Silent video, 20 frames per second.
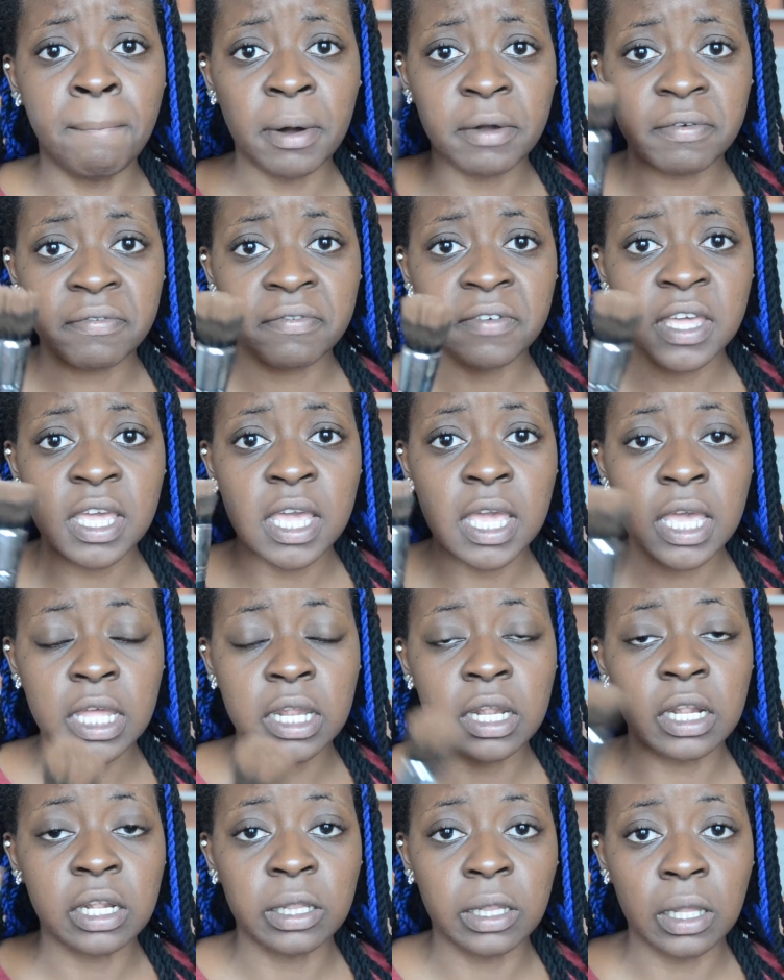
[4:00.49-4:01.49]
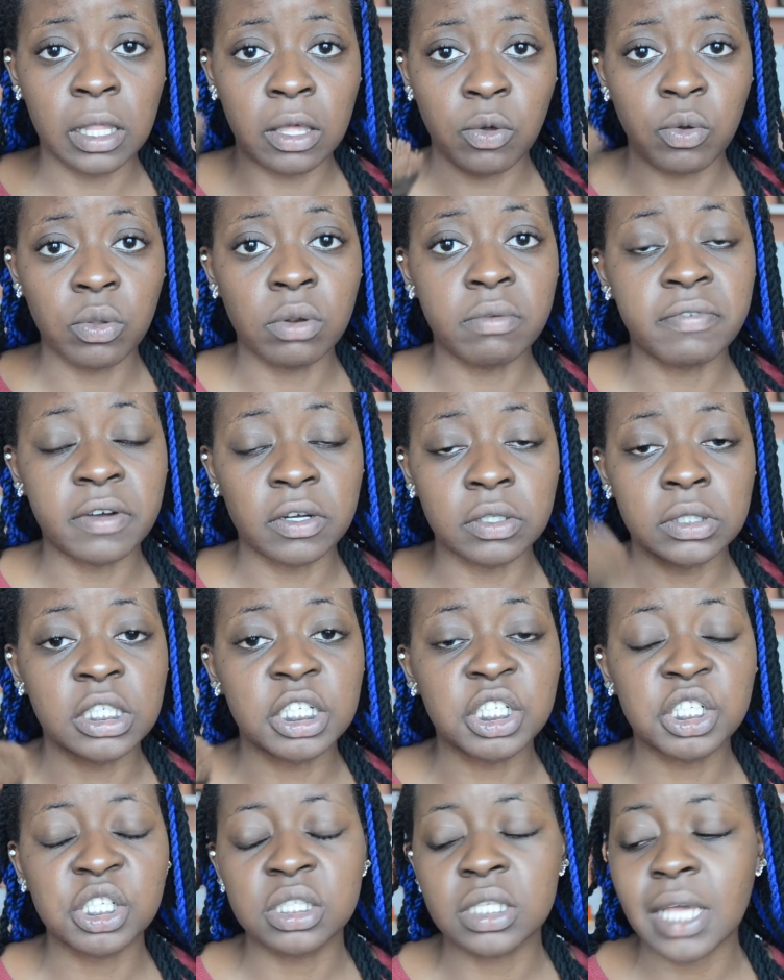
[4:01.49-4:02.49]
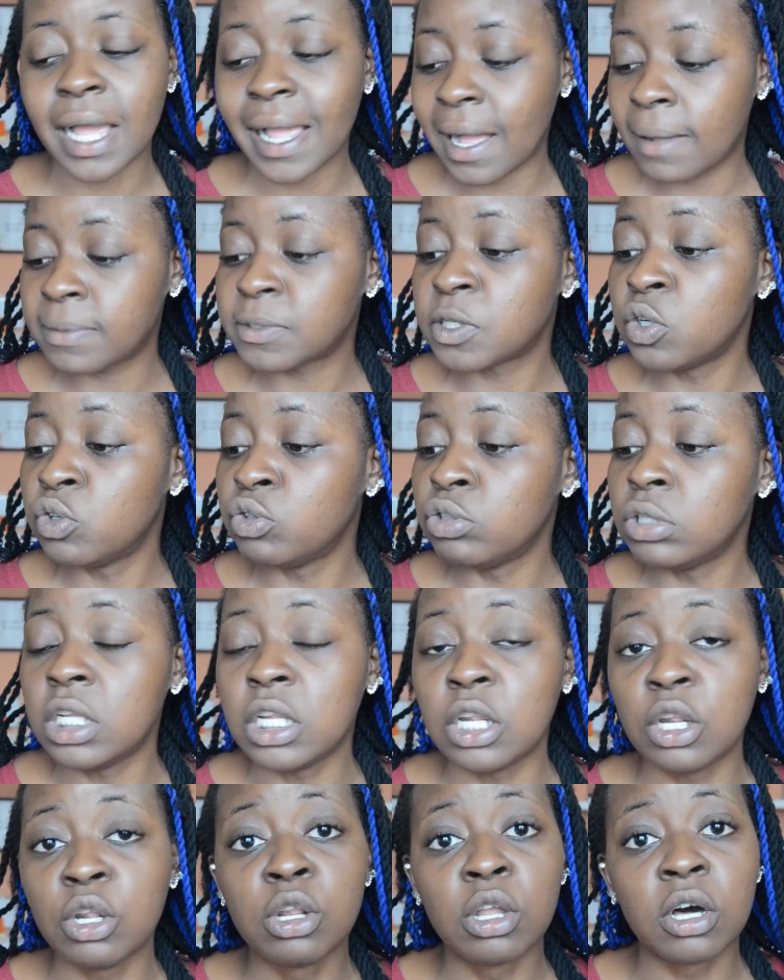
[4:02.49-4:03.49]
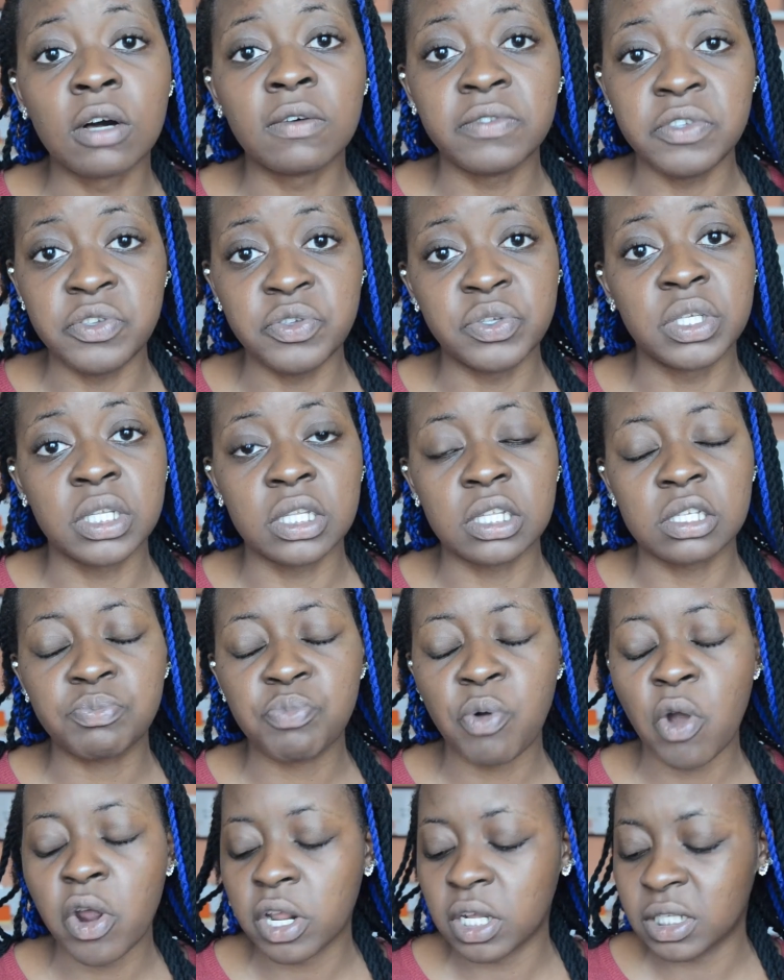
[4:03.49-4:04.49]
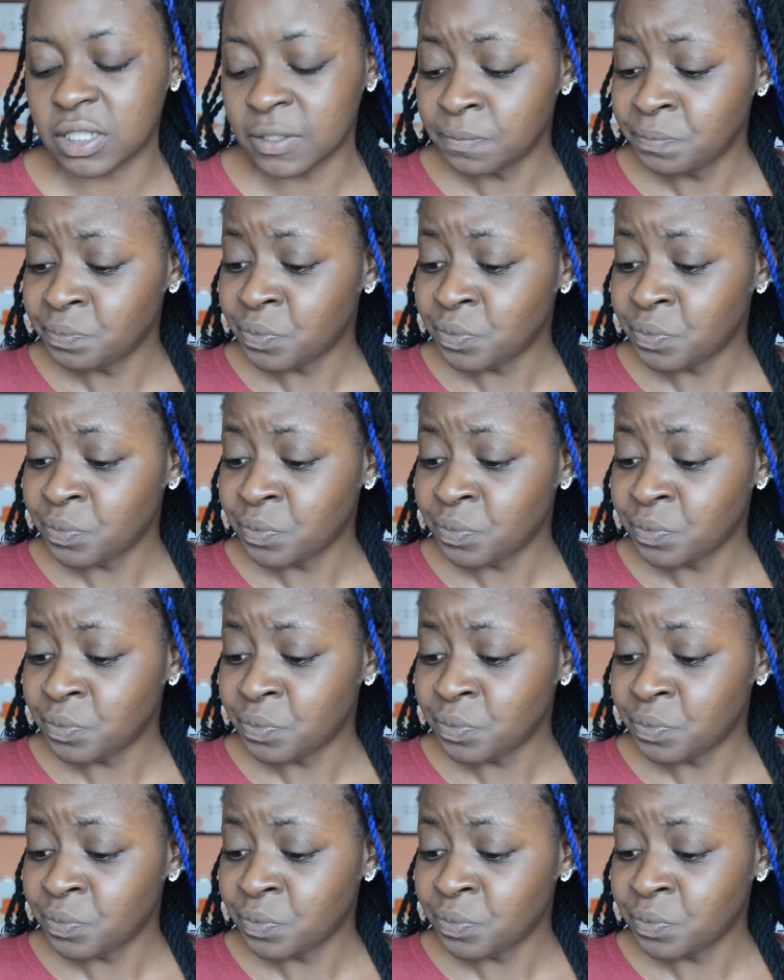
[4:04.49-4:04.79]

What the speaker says: buffing in liquid foundations. I absolutely love using this product.